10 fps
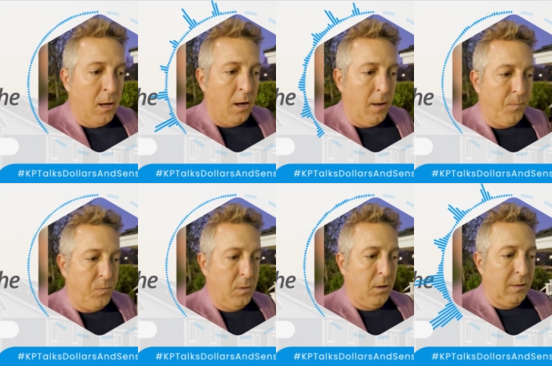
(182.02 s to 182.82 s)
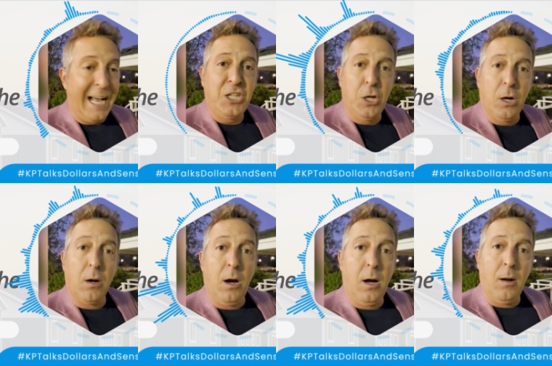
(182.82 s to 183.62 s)
Um, last year,
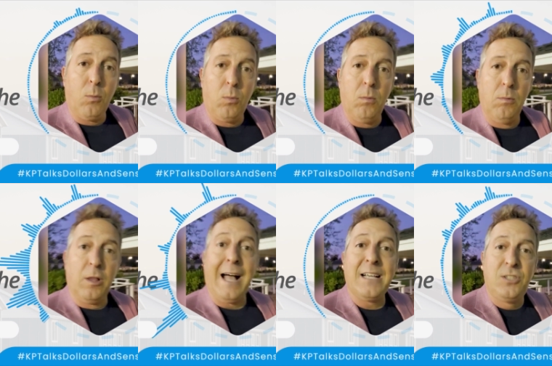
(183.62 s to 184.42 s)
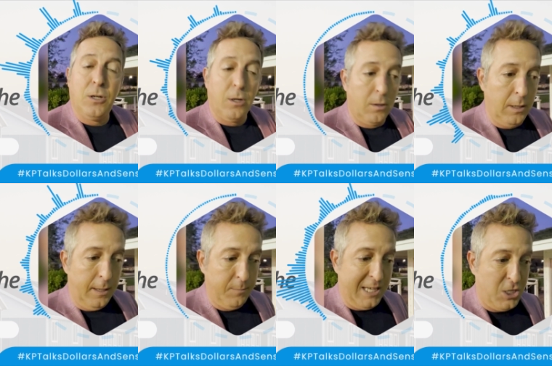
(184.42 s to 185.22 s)
uh, the last year
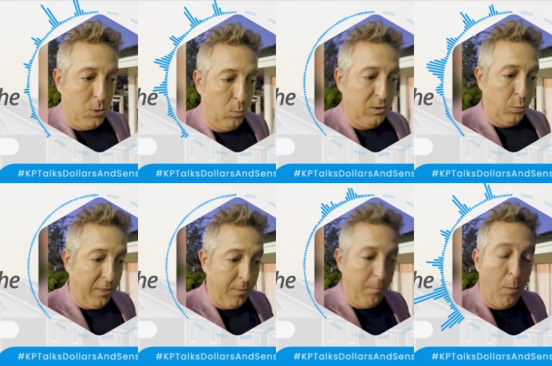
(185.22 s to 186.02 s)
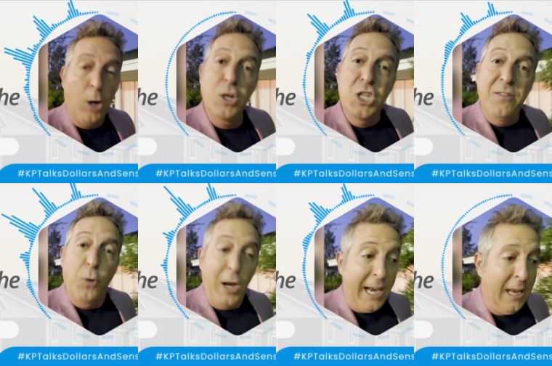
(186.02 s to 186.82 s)
um, session was with Margaret
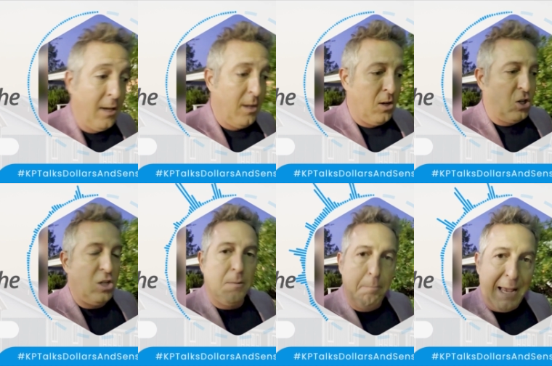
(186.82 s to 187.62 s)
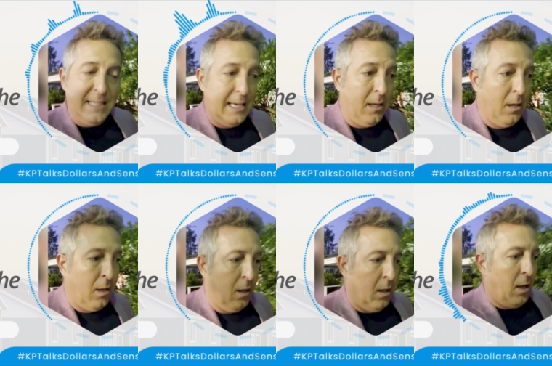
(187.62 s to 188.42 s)
Shiverini. She's amazing.
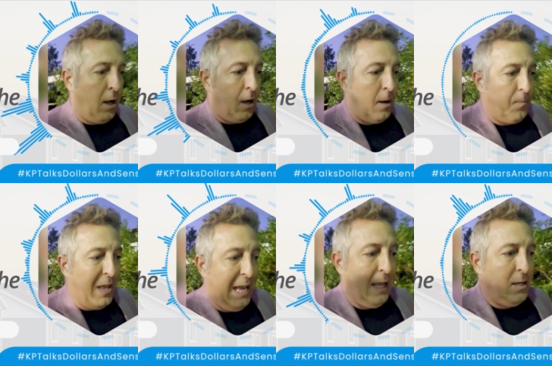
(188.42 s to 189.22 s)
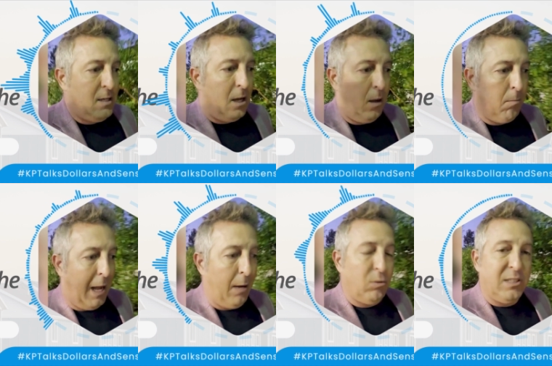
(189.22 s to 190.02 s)
Um, and um,
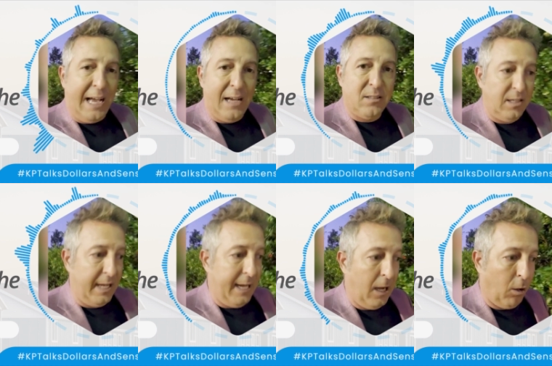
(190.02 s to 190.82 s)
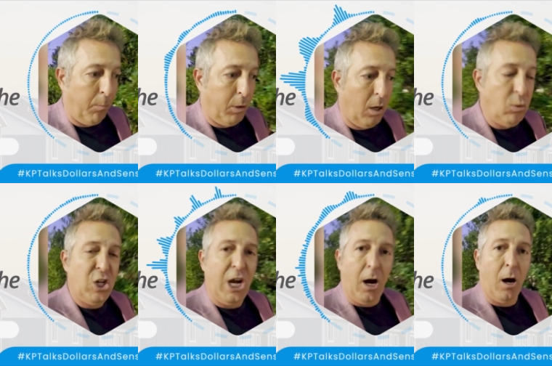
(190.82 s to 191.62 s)
I was asked today to help co
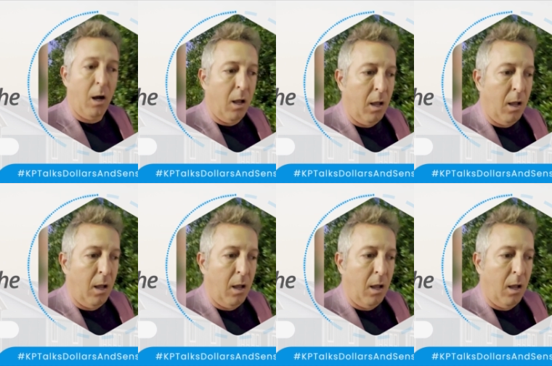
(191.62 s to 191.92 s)
chair